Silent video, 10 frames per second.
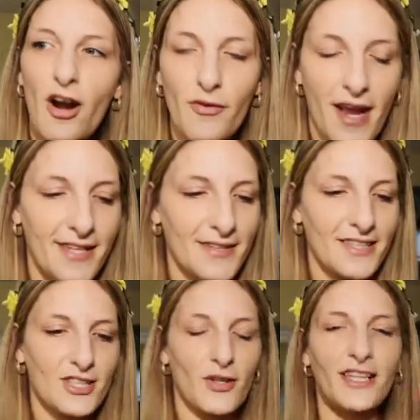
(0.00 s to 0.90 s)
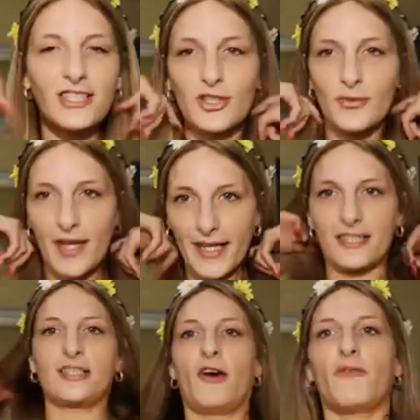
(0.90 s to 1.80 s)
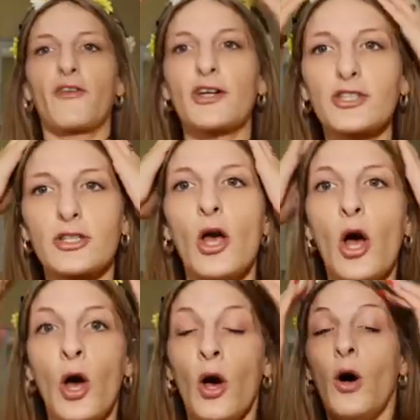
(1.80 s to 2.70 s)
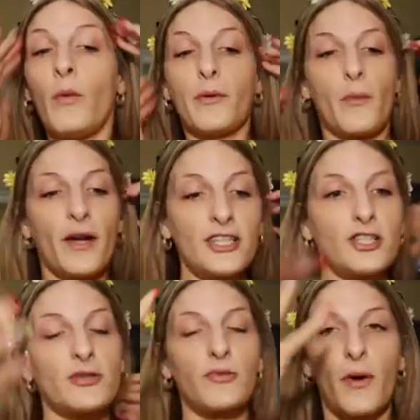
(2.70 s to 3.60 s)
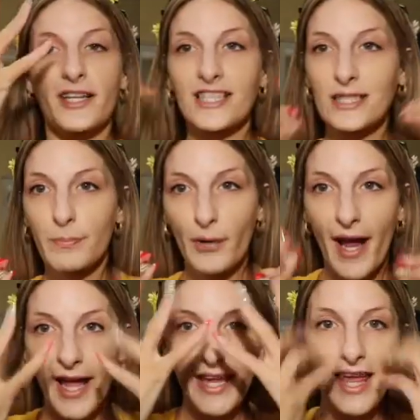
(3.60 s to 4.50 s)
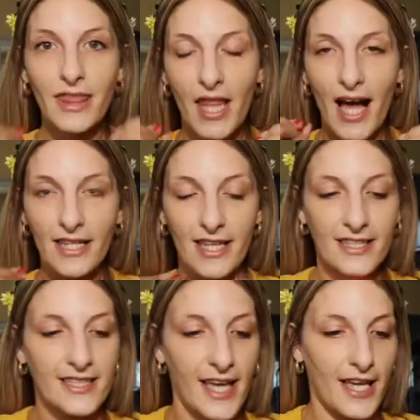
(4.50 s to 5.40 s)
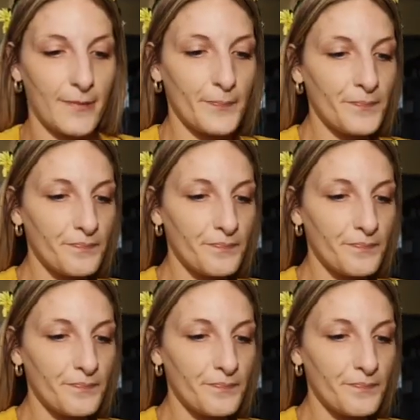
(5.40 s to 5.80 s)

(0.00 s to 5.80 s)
all right, so let's do this. So first, what we wanna do is we wanna spray and lock this in.